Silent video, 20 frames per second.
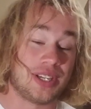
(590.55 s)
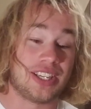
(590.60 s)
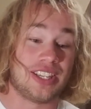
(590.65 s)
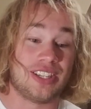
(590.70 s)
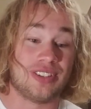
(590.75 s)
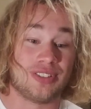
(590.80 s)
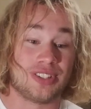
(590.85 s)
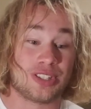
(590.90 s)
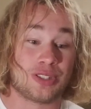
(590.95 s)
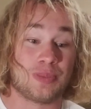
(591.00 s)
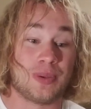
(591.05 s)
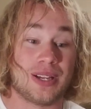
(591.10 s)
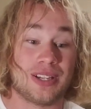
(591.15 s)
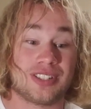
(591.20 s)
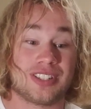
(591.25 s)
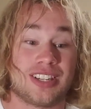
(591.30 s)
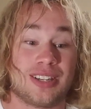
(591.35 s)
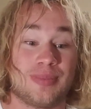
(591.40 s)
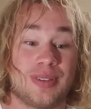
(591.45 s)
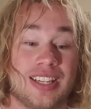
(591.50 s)
healing spells
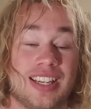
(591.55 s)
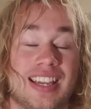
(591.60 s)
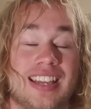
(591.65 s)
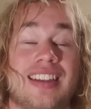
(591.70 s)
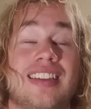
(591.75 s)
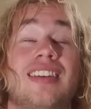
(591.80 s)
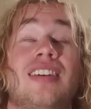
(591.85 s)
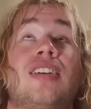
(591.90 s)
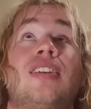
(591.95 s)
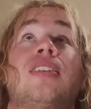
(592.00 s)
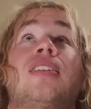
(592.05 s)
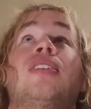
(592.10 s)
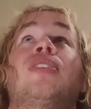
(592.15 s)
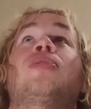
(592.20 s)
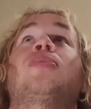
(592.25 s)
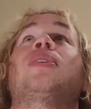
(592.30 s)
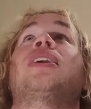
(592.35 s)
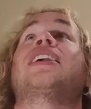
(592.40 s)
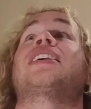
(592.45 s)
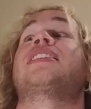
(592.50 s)
into me. And oh
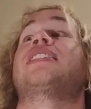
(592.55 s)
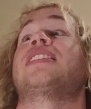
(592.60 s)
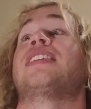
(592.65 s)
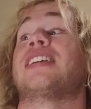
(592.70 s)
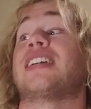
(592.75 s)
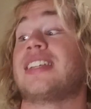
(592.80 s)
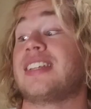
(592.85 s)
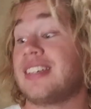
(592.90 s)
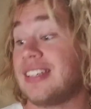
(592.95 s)
my god.